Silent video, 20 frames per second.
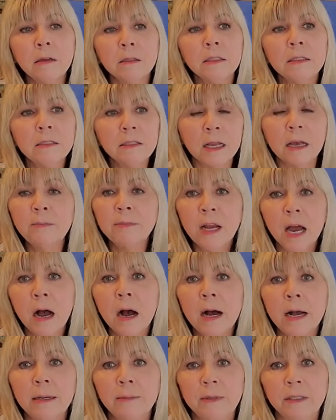
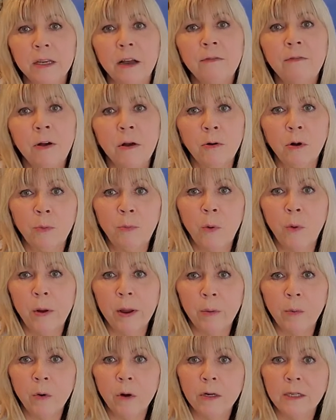Sometimes a focal
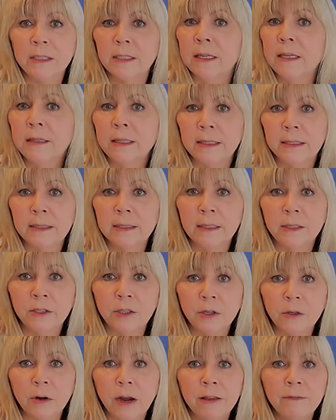point works in the
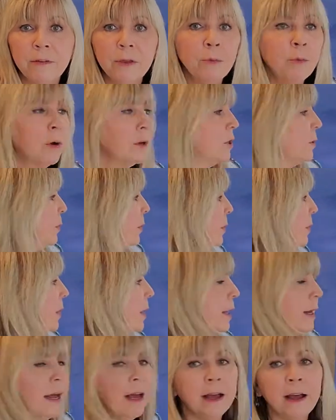center if you want to
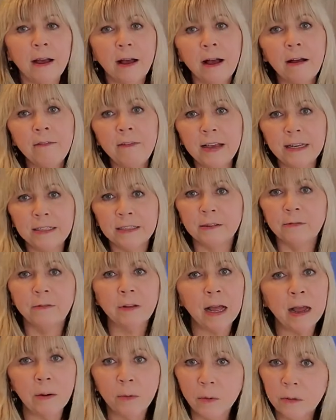put a vase of
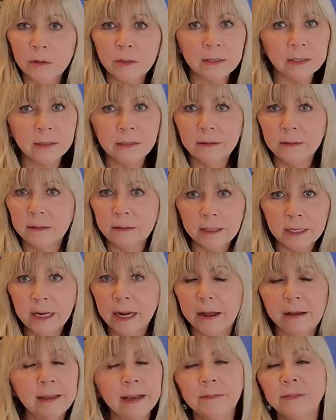flowers, and
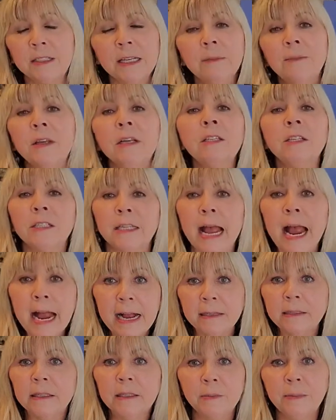if something just
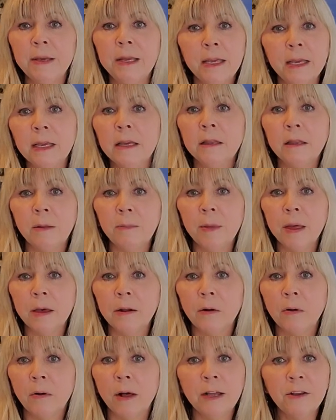has to be in the
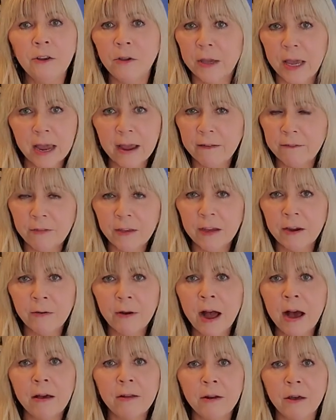middle and you can't figure
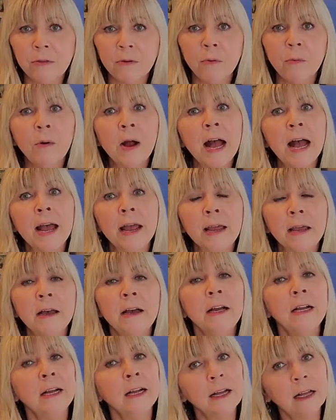out another way,
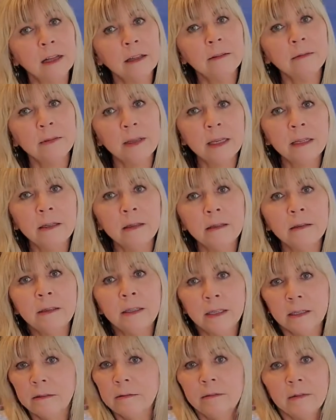
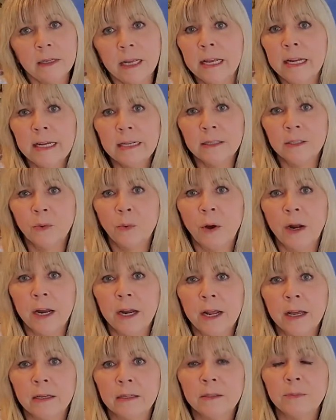then it is what it
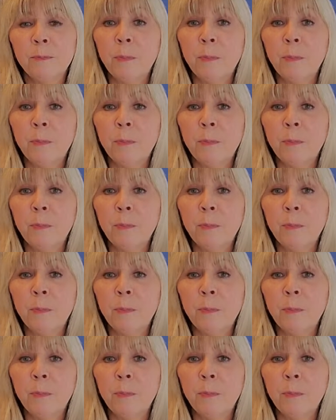is.